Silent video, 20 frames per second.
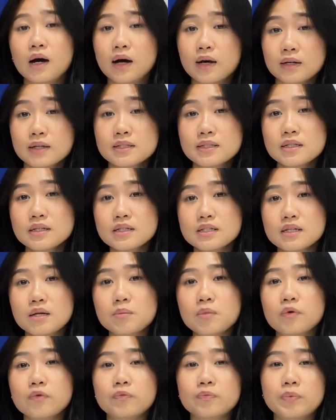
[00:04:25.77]
Honestly,
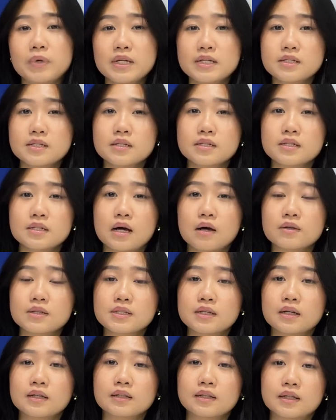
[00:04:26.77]
some of places
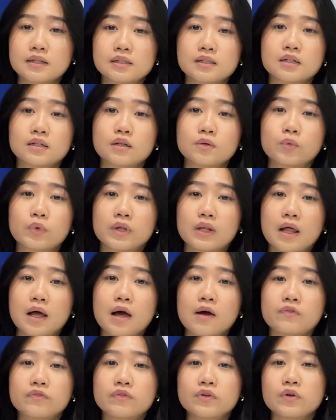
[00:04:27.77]
outside London will
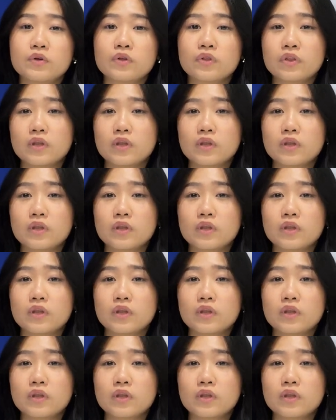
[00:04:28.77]
have you